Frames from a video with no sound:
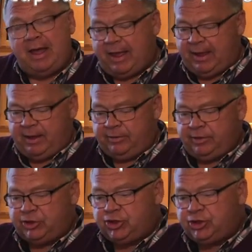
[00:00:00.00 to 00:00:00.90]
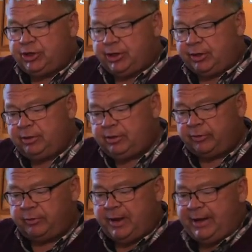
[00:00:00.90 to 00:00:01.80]
and the sugar, the
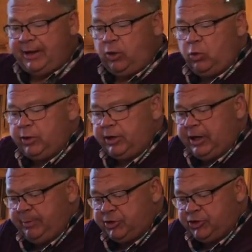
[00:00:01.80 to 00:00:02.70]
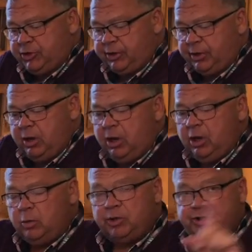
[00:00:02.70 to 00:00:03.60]
remaining quarter cup of sugar,
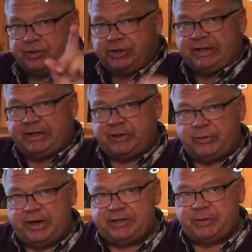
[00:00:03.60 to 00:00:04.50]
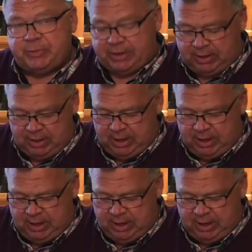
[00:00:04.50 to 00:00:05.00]
which you'll see in the recipe,